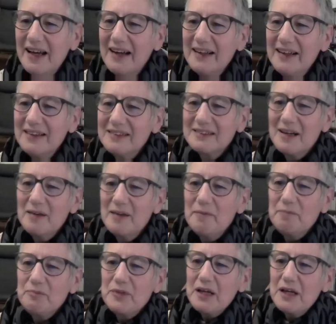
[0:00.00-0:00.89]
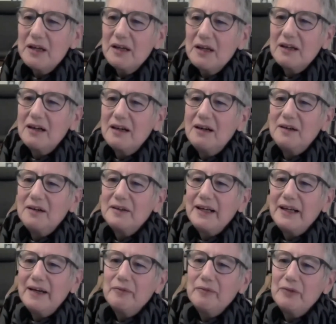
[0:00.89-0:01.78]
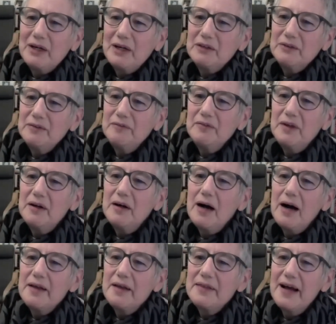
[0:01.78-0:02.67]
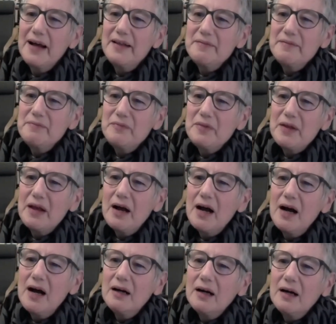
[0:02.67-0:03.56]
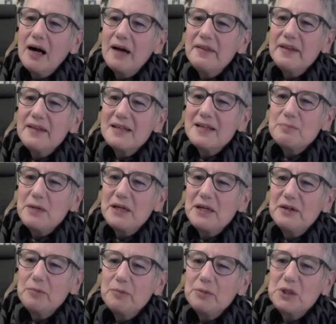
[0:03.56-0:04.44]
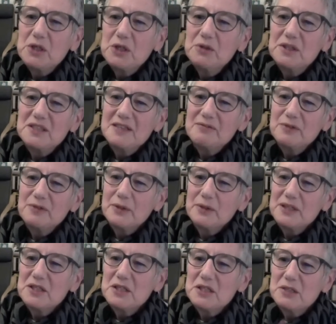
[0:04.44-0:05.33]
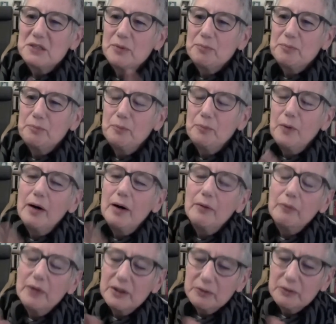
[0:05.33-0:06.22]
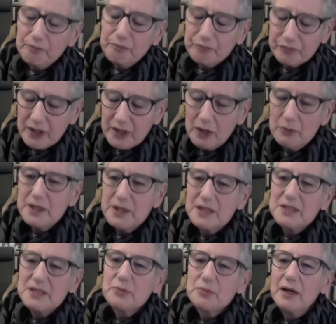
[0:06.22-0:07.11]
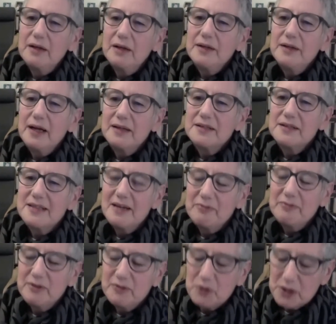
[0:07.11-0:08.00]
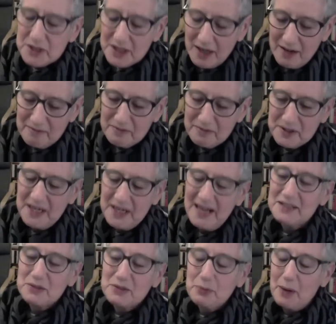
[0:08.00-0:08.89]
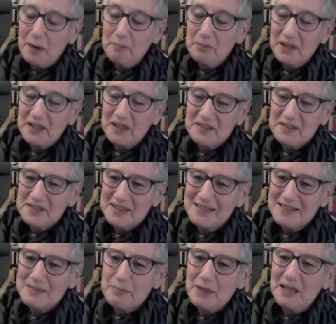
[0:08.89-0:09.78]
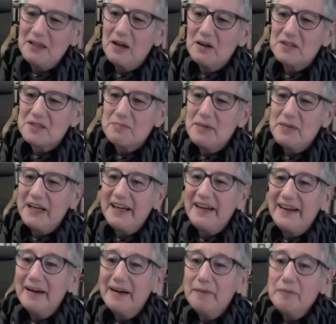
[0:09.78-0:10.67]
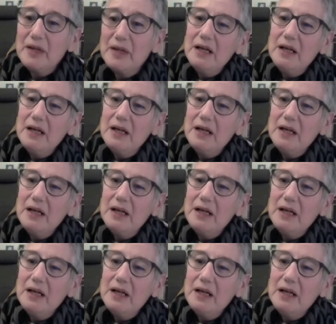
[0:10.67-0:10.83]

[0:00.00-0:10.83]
And well, I think there's been an opportunity for questions. We'll go with this one and see if we've got time for the next one, because it's a bit last minute here.